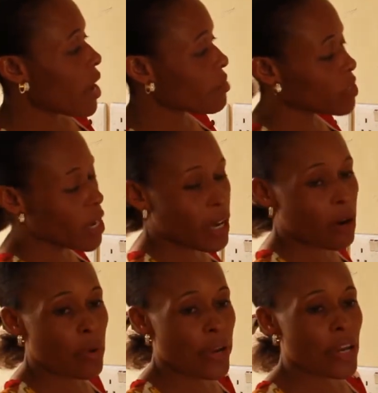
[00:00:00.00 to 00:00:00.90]
and take
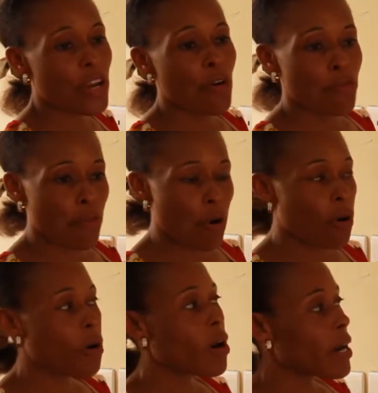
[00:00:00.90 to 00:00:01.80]
away
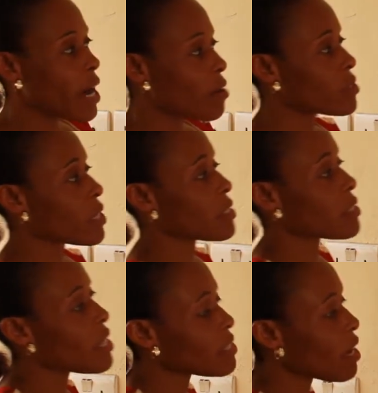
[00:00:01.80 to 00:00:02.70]
4 counters.
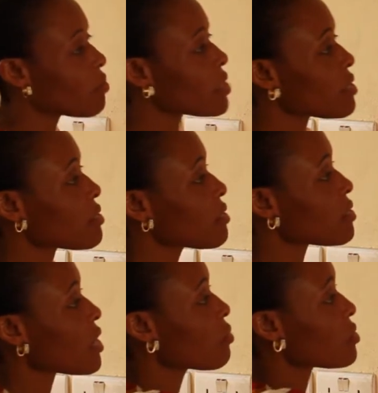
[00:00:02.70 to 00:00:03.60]
Let's count out
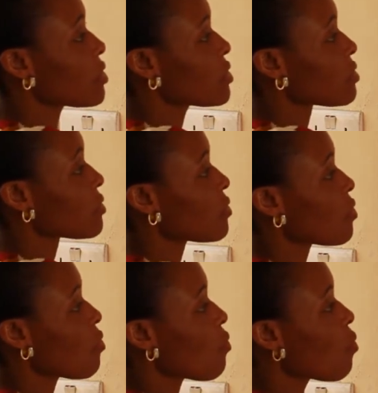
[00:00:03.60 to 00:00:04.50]
6 counters.
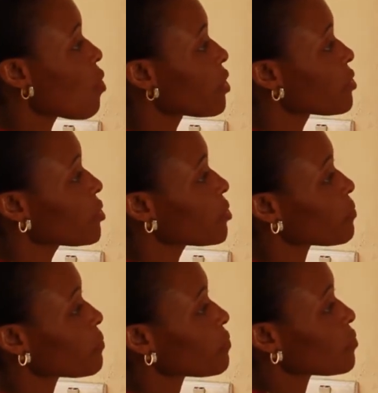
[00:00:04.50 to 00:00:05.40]

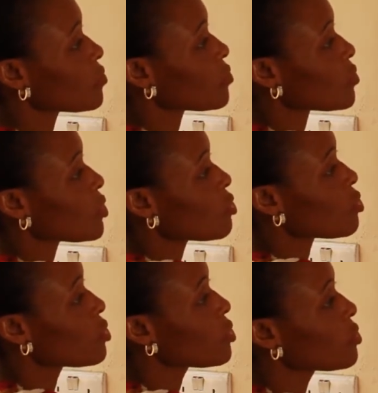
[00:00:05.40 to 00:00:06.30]
1,
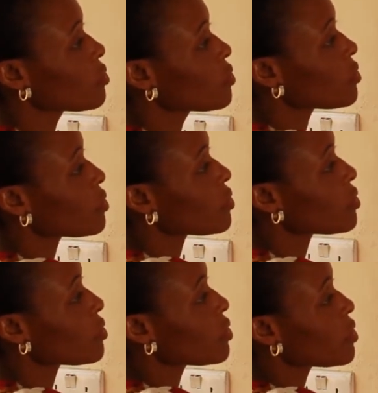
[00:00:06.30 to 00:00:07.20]
2,
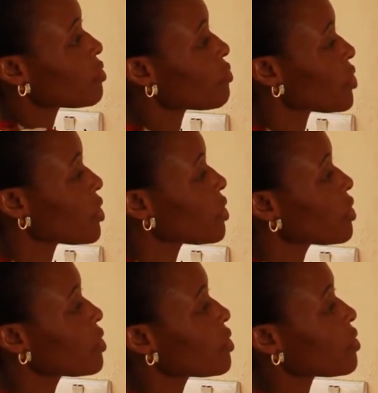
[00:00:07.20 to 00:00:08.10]

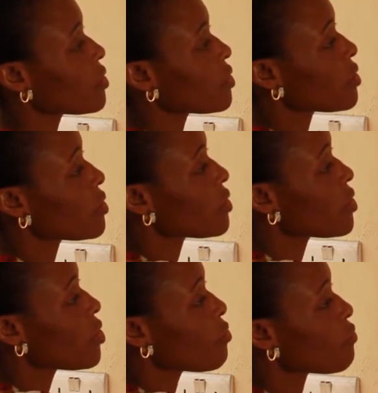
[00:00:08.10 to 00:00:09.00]
3,
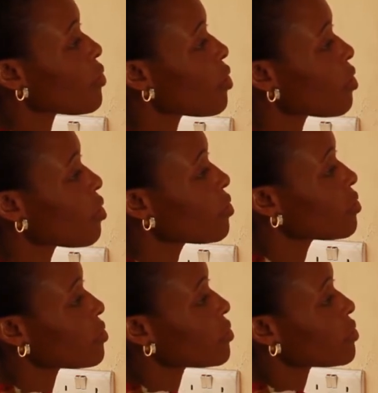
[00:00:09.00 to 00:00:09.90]

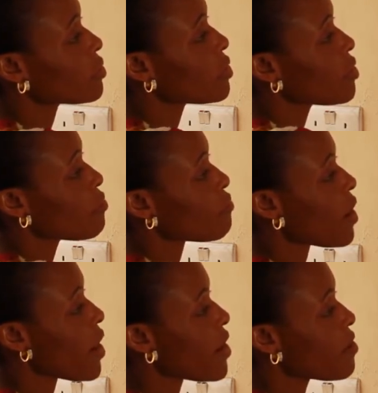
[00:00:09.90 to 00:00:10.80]
4,
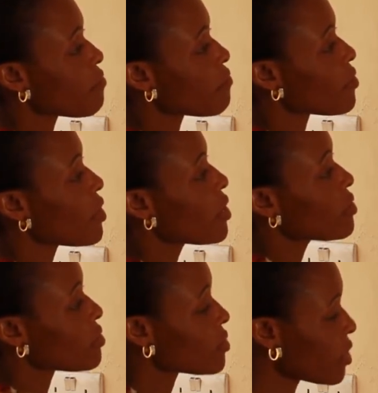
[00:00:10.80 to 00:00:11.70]
5,
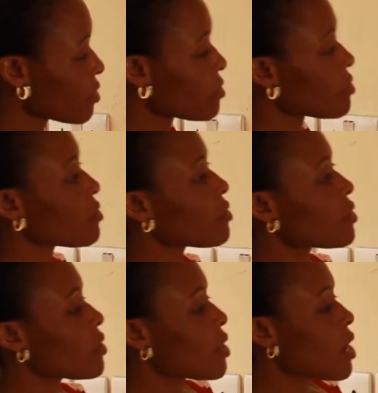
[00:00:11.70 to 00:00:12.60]
6.
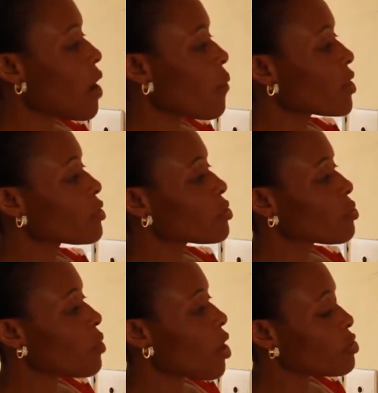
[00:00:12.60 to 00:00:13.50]
I'm going
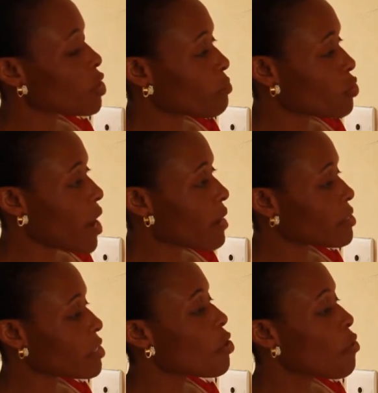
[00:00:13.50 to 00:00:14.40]
to
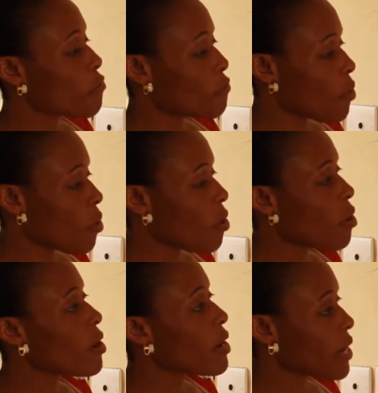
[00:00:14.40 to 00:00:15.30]
subtract 4